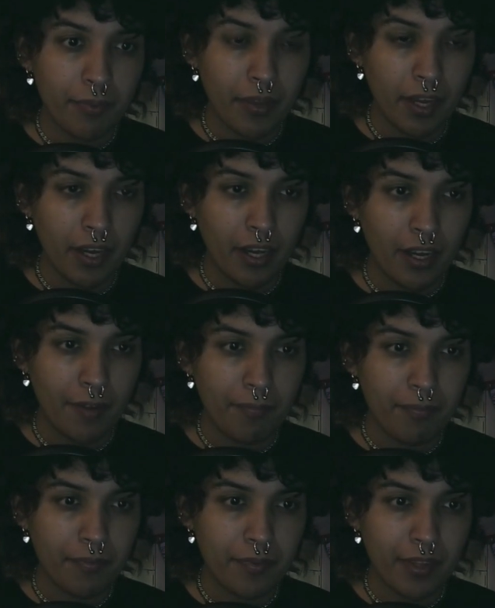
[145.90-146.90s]
uh,
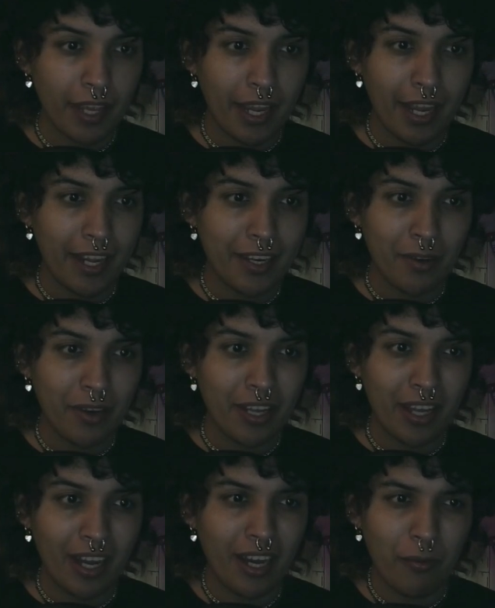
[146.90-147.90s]
and
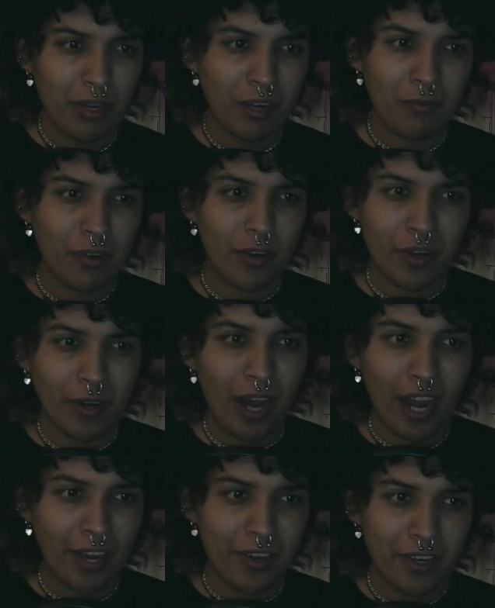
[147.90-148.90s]
whatever
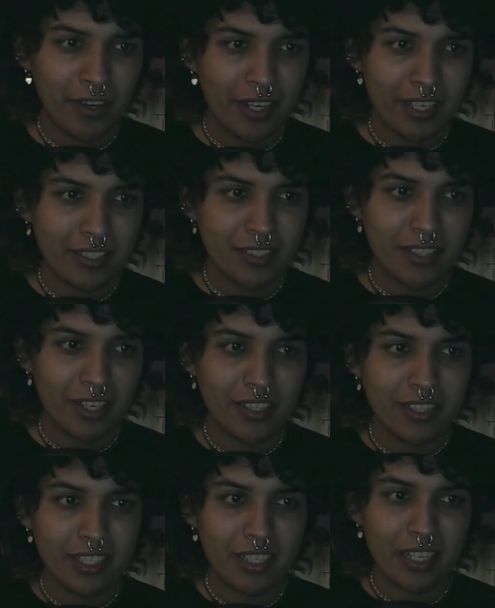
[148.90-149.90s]
iron
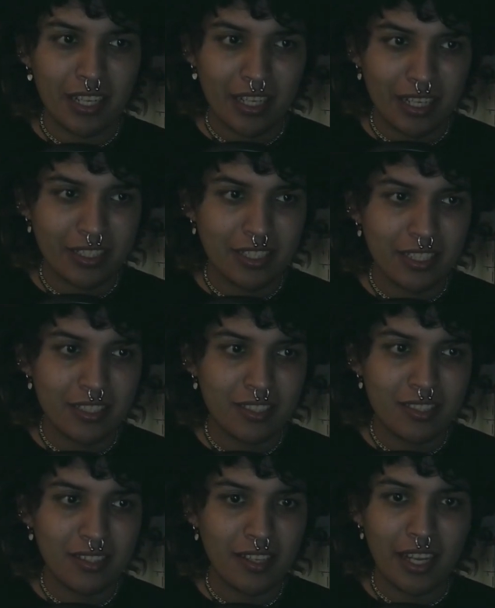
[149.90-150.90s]
there's an
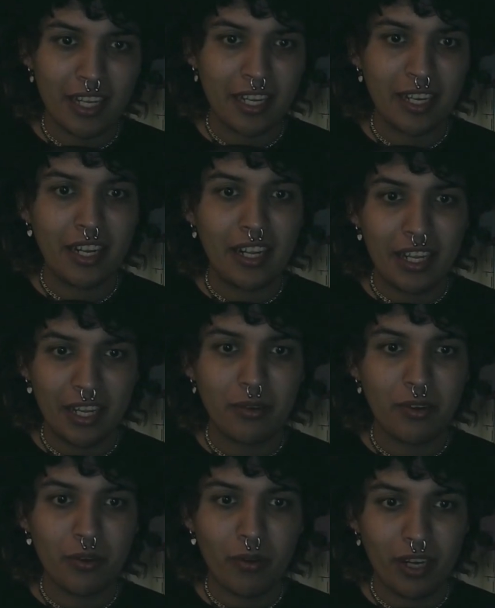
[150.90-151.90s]
exists in
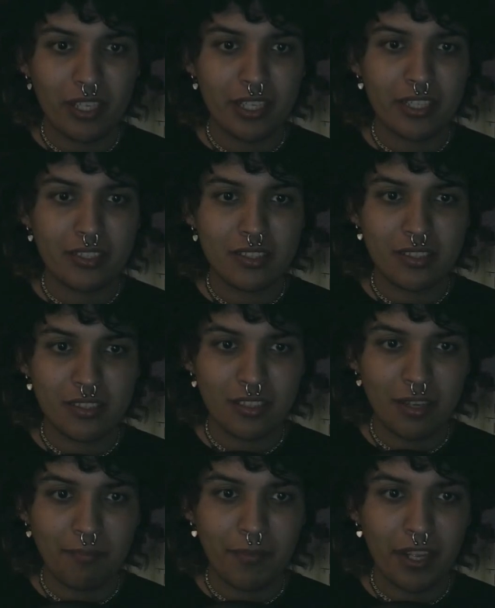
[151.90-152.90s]
equal quantities,
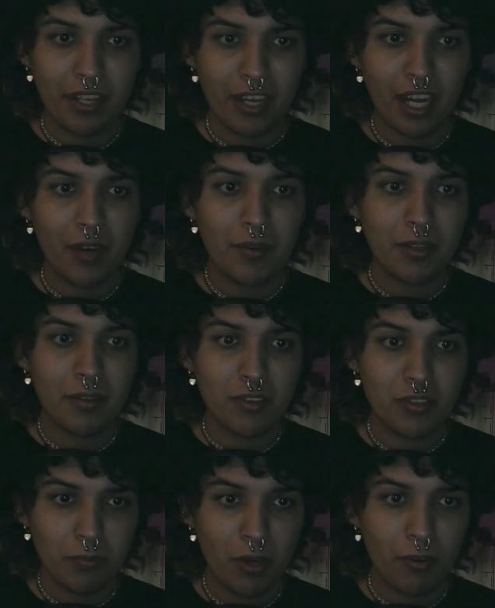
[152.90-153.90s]
something common
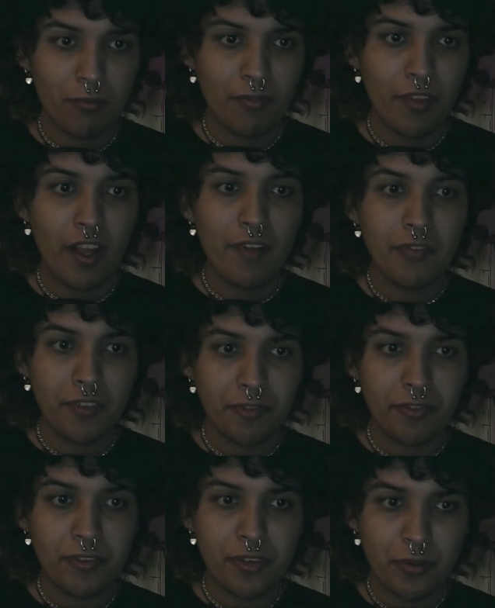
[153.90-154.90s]
to both. The
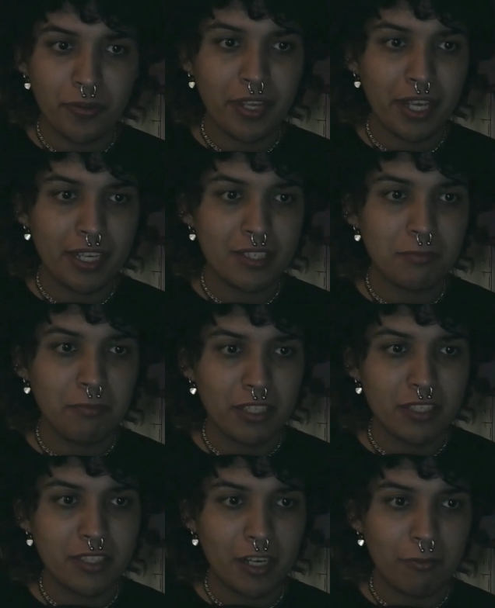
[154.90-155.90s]
two things
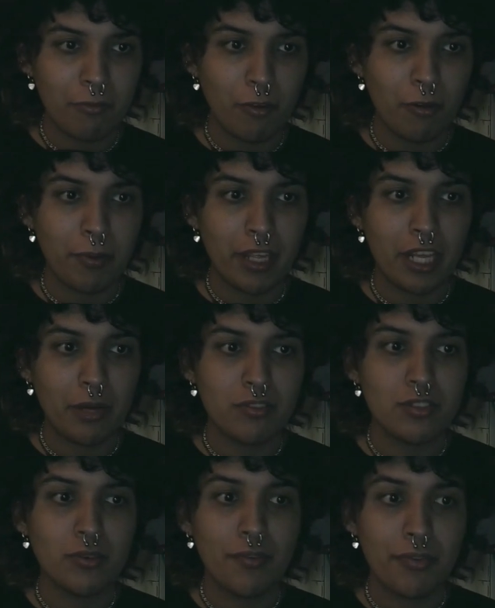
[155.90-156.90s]
must therefore be equal
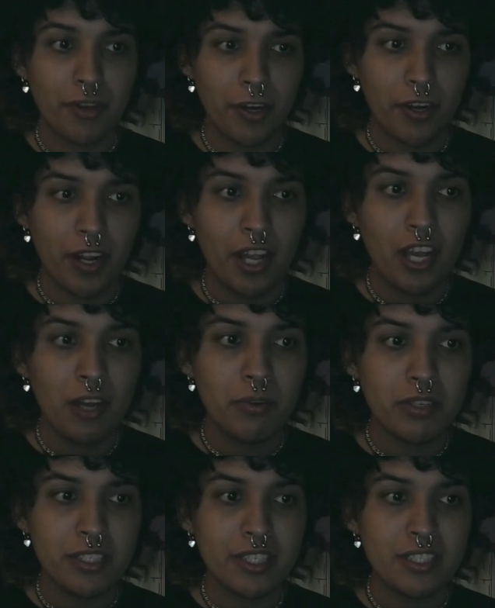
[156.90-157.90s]
to a third,
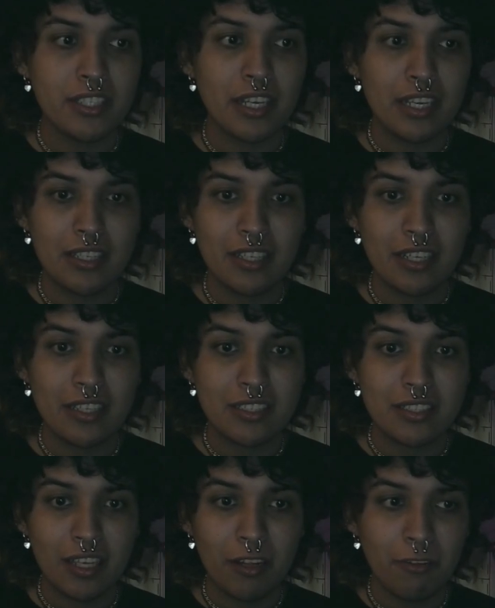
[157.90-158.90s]
which is in
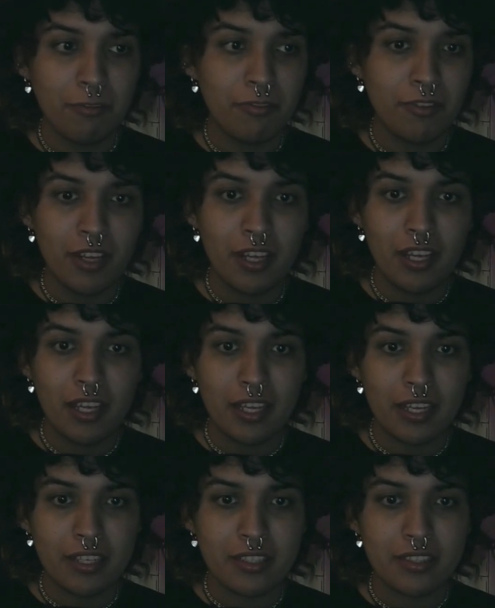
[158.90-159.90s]
itself
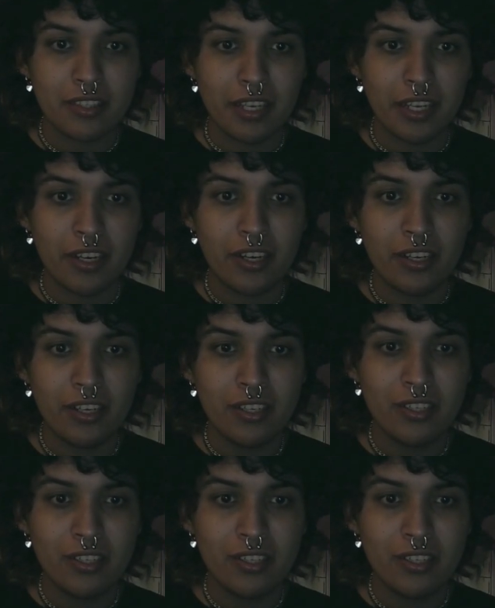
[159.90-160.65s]
is neither